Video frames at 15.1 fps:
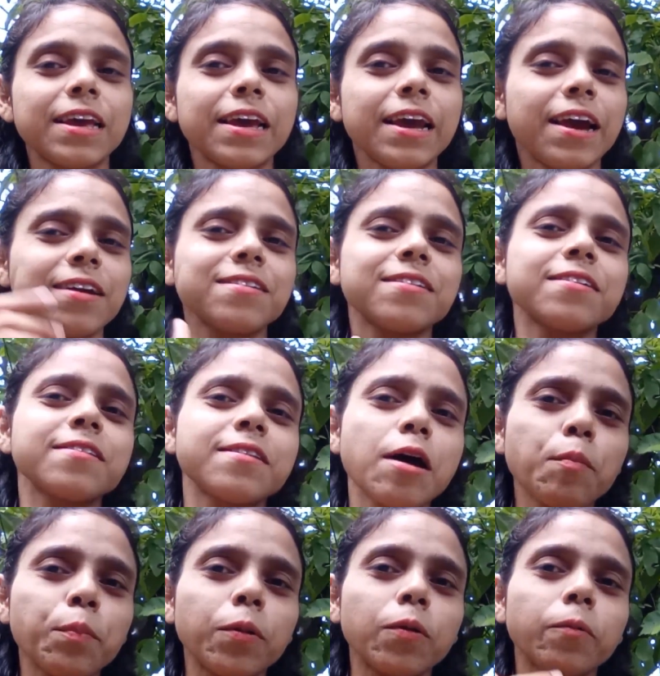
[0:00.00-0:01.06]
Here's an
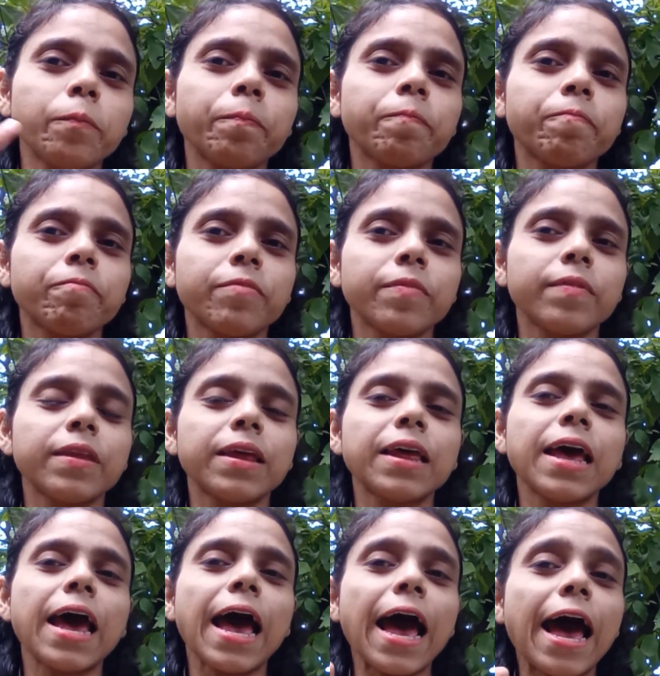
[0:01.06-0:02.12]
example:
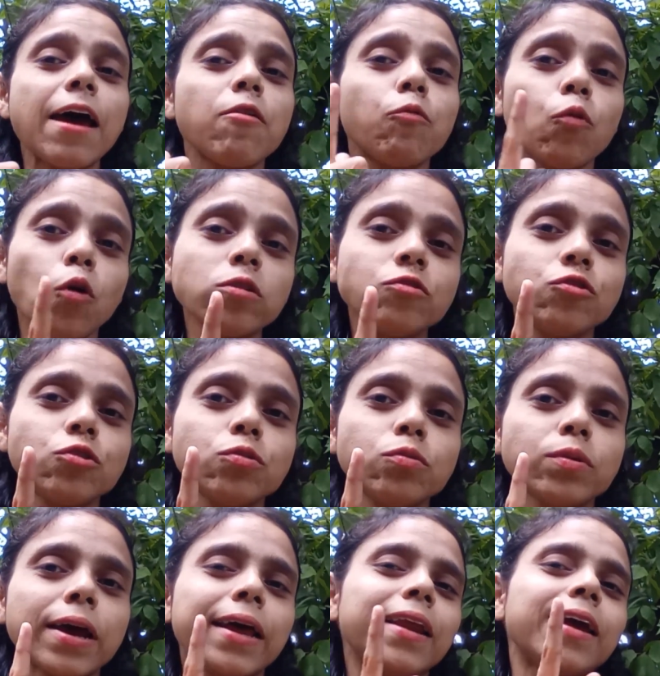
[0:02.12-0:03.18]
I want you
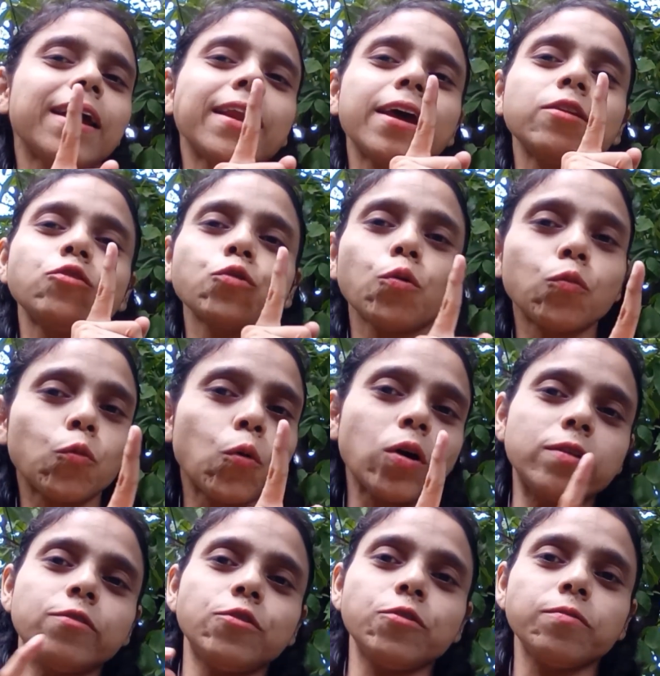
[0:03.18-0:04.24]
and I don't
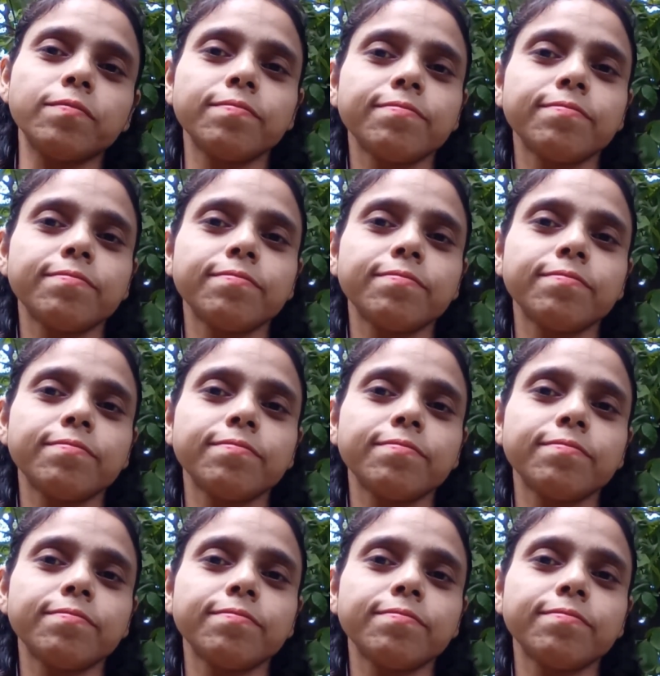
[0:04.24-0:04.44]
want you.